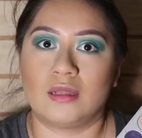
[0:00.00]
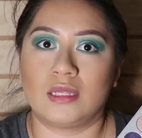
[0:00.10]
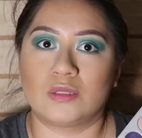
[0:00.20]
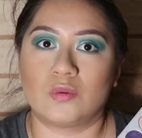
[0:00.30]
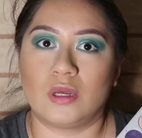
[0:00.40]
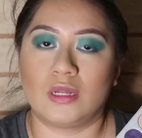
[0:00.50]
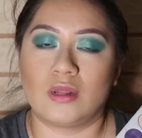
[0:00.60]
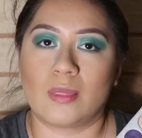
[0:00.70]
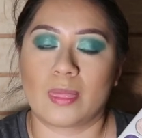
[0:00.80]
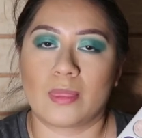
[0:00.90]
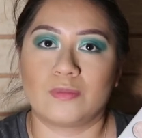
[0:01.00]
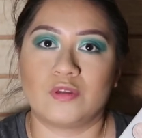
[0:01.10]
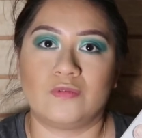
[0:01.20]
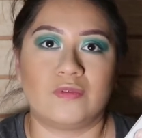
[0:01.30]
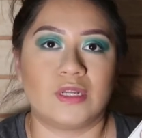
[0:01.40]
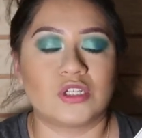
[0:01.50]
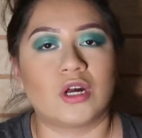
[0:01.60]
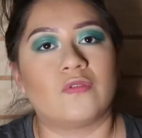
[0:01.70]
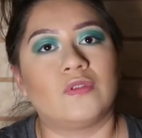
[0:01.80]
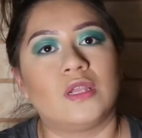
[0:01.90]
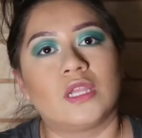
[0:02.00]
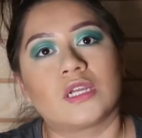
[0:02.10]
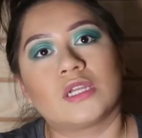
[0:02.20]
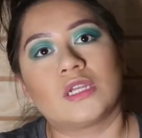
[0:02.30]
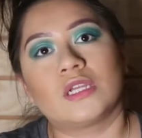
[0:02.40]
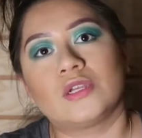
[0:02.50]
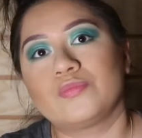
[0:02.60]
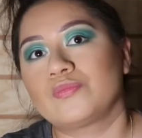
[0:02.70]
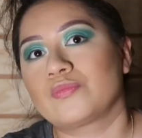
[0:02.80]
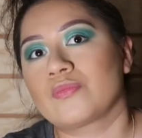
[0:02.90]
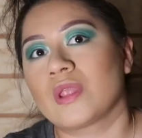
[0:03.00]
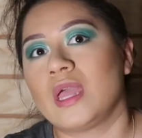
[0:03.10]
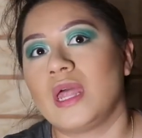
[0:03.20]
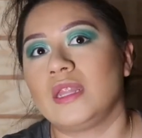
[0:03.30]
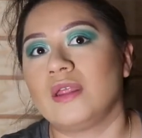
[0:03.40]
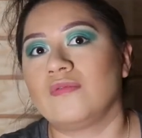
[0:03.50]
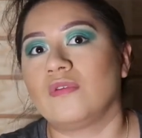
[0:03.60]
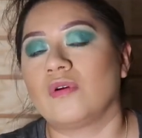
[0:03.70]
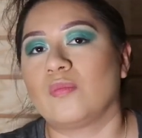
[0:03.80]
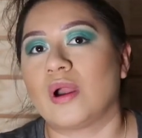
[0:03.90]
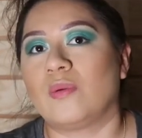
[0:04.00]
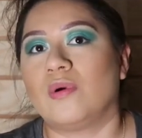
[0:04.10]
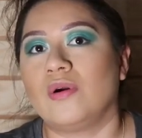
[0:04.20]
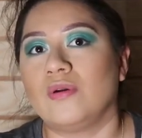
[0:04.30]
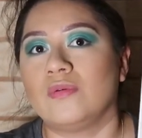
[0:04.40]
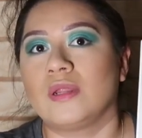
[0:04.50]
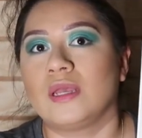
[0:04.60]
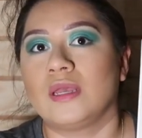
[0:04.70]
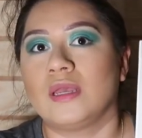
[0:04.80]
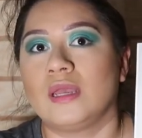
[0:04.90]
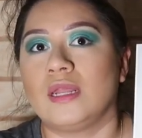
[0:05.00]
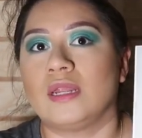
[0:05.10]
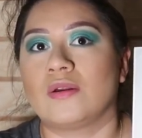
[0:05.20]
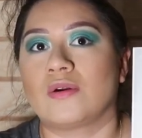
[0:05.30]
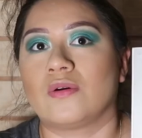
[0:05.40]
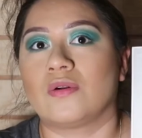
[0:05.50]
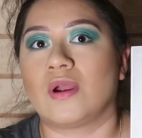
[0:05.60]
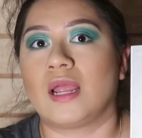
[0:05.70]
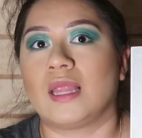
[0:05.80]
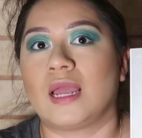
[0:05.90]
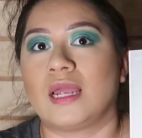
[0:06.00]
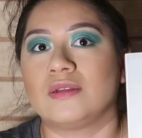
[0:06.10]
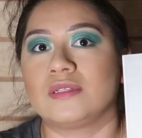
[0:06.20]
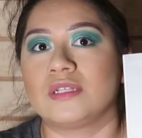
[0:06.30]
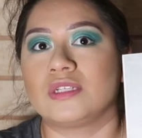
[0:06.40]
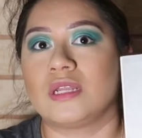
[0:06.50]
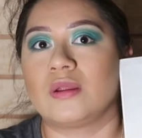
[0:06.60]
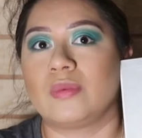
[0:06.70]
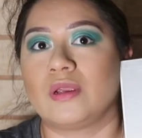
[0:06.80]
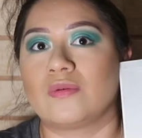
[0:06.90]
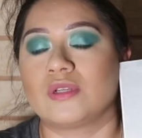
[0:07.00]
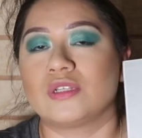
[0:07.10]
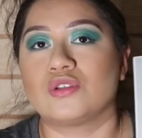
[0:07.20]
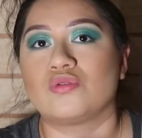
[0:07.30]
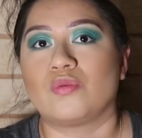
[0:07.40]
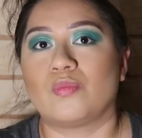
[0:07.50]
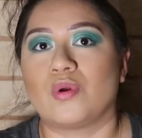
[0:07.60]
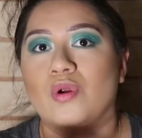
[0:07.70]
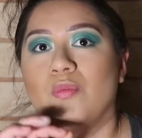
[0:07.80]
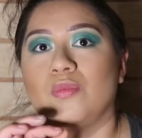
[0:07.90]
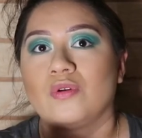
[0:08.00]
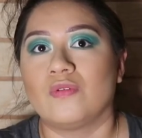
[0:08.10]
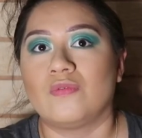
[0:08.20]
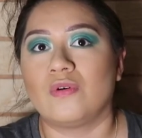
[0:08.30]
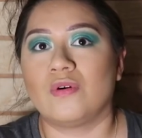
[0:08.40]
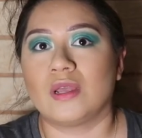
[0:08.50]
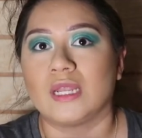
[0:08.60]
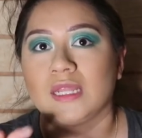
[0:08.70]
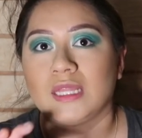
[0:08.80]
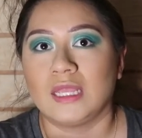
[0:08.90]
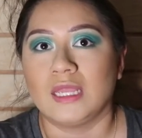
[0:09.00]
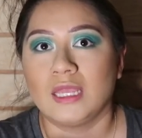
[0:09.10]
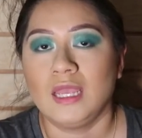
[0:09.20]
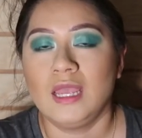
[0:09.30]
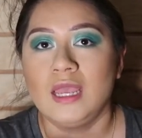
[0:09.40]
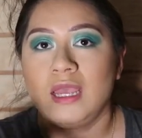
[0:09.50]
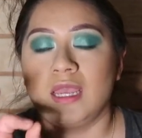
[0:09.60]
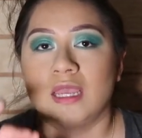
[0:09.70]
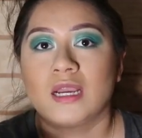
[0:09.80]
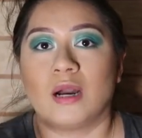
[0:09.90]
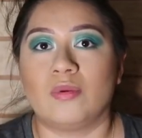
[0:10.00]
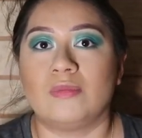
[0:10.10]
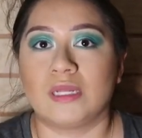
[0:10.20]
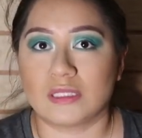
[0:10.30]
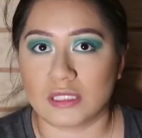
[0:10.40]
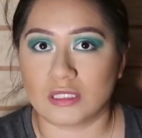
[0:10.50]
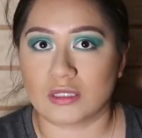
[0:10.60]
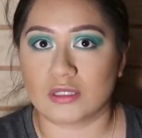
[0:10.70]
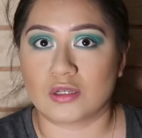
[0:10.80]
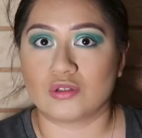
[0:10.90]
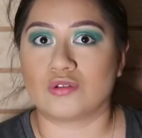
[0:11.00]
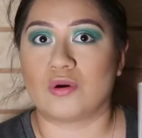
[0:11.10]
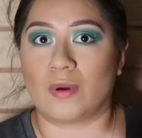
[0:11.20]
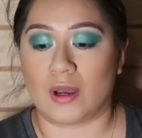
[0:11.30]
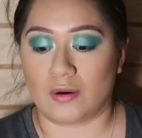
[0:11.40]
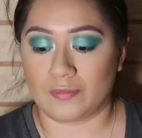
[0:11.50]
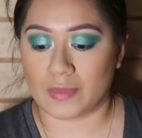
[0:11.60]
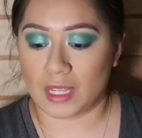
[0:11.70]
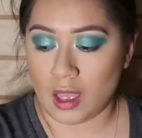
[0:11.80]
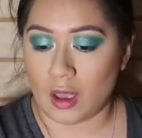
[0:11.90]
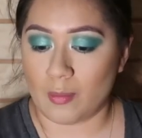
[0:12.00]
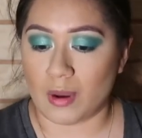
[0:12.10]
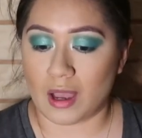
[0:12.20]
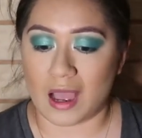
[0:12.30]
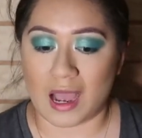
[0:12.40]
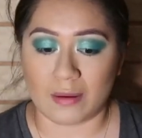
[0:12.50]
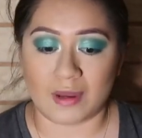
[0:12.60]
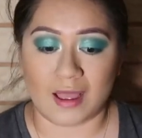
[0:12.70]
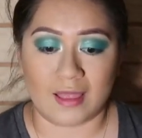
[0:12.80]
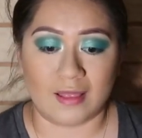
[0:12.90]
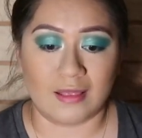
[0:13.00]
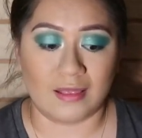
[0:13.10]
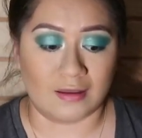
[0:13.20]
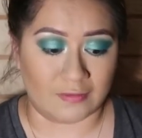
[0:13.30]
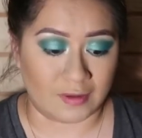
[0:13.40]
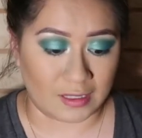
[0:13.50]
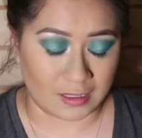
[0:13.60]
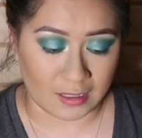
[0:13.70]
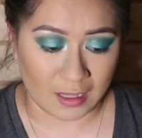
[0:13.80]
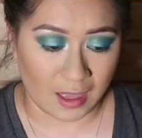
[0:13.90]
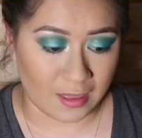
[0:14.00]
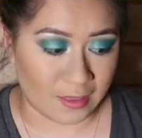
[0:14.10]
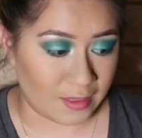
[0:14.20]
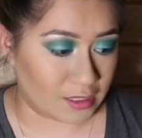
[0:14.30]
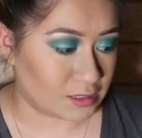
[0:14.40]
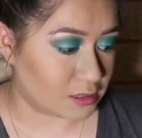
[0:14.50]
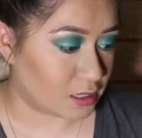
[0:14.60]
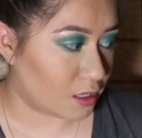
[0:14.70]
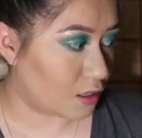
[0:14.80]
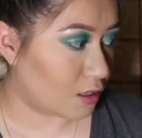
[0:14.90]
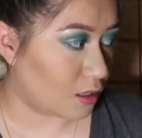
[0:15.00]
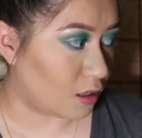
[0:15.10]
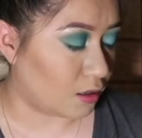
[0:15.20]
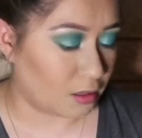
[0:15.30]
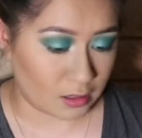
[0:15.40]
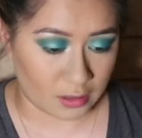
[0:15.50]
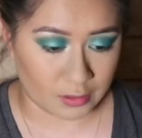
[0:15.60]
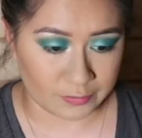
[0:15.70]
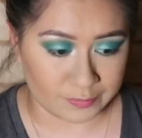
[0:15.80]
this one to finish off the look. And then for brow bone and inner corner highlight, I used this shade up here, which is super beautiful. And I think it complements this look so well. But I'm loving this look.